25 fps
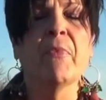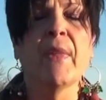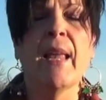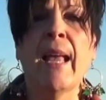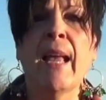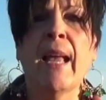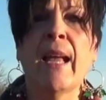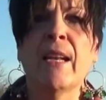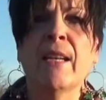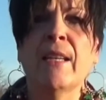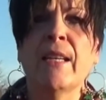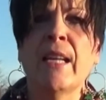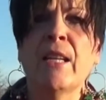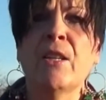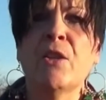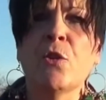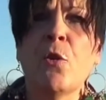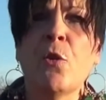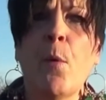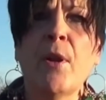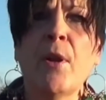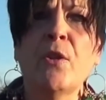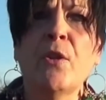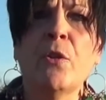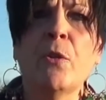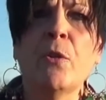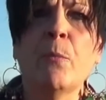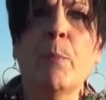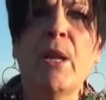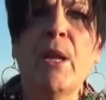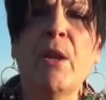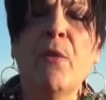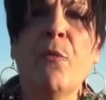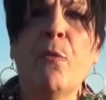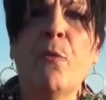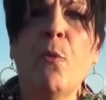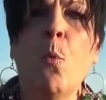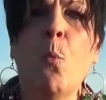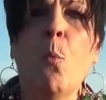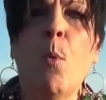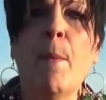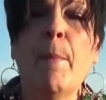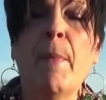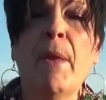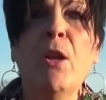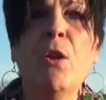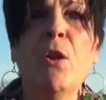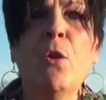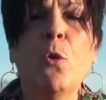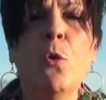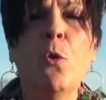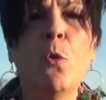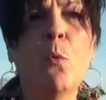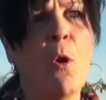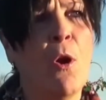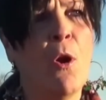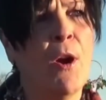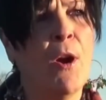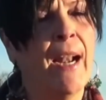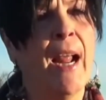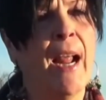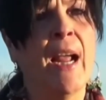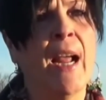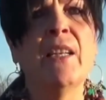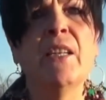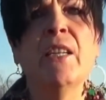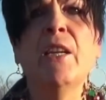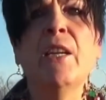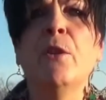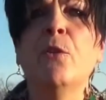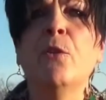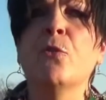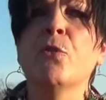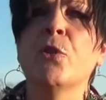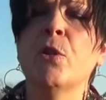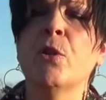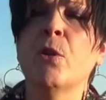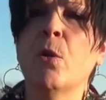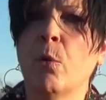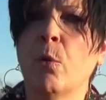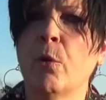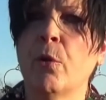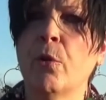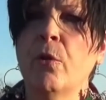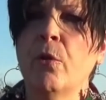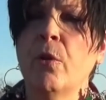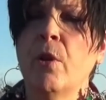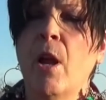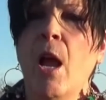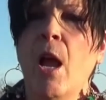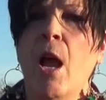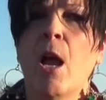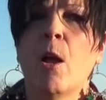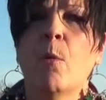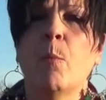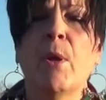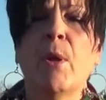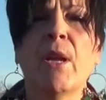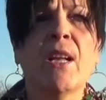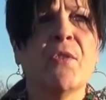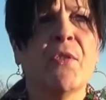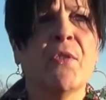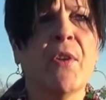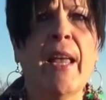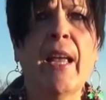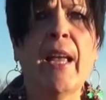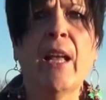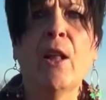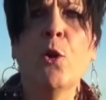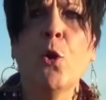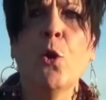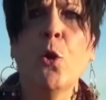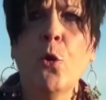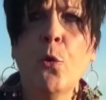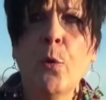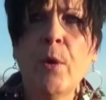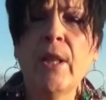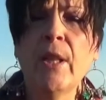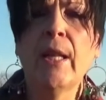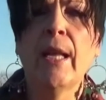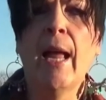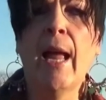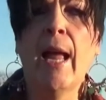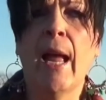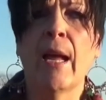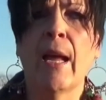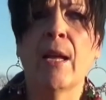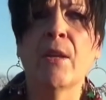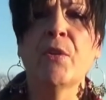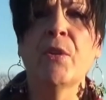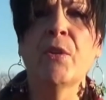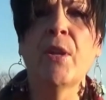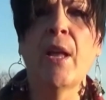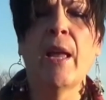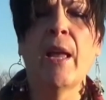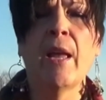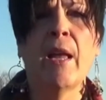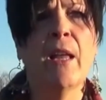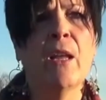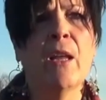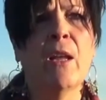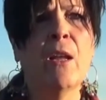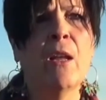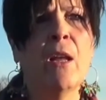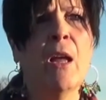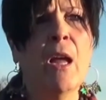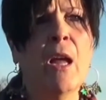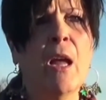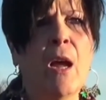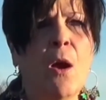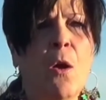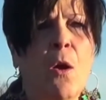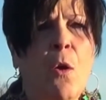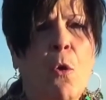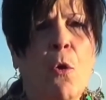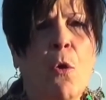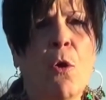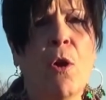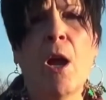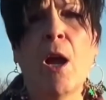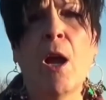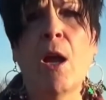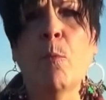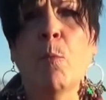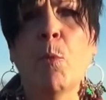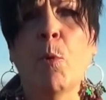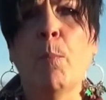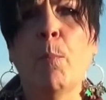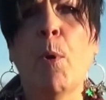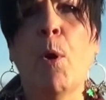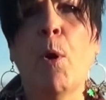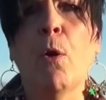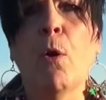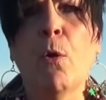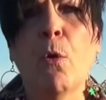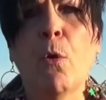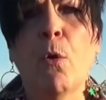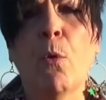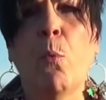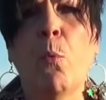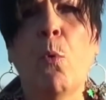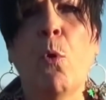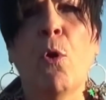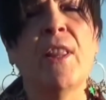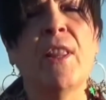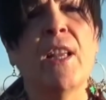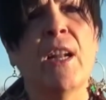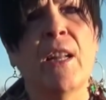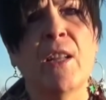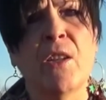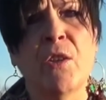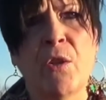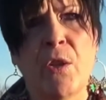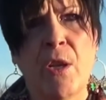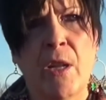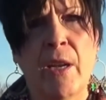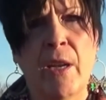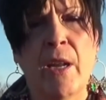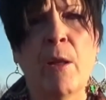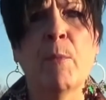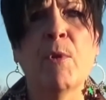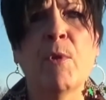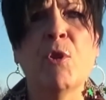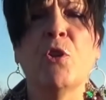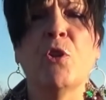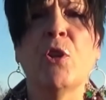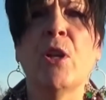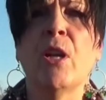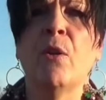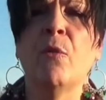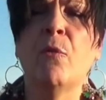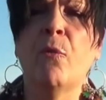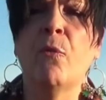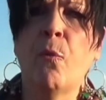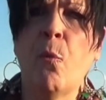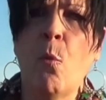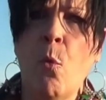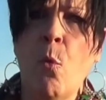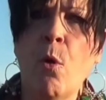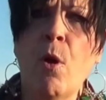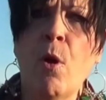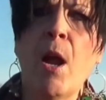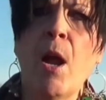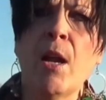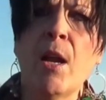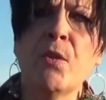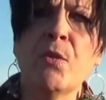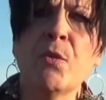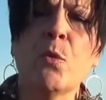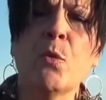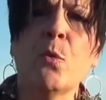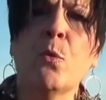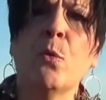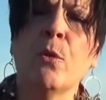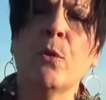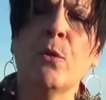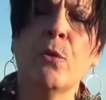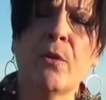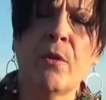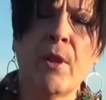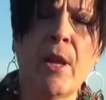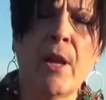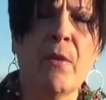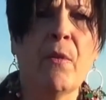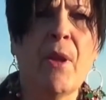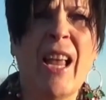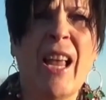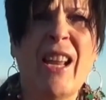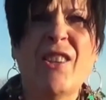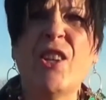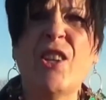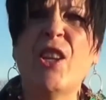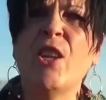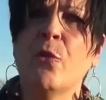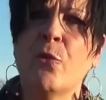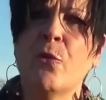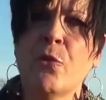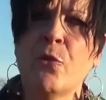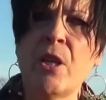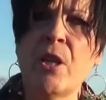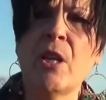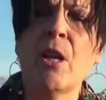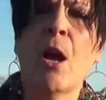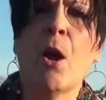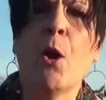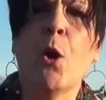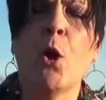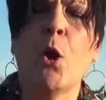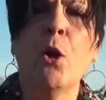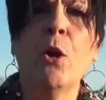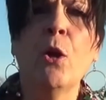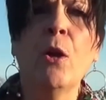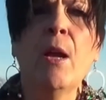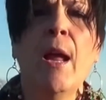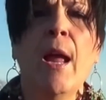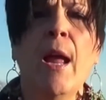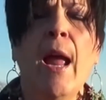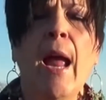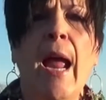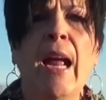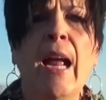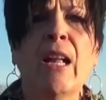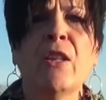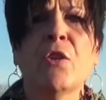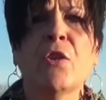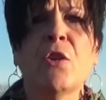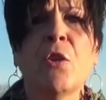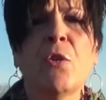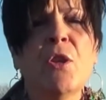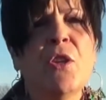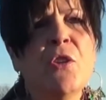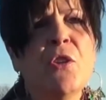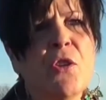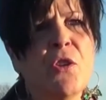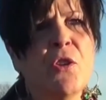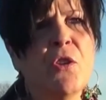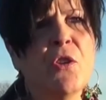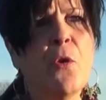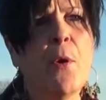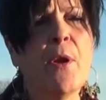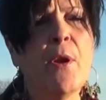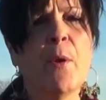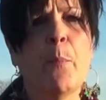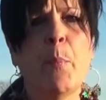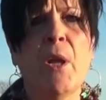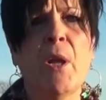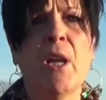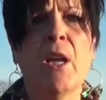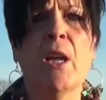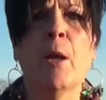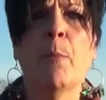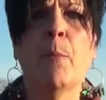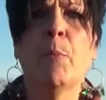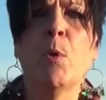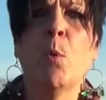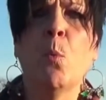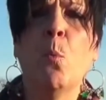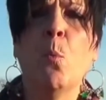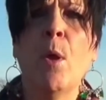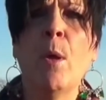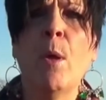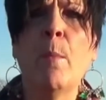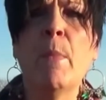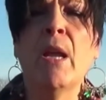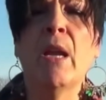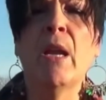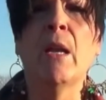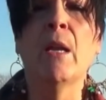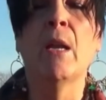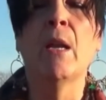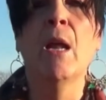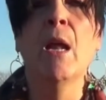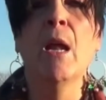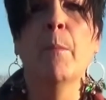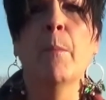And it's going to be for women who are 19 years and older, because AL currently has a Horkheimer Parker Award that is an imaging for high schooler, like 18 years and younger. And so this is going to pick up the women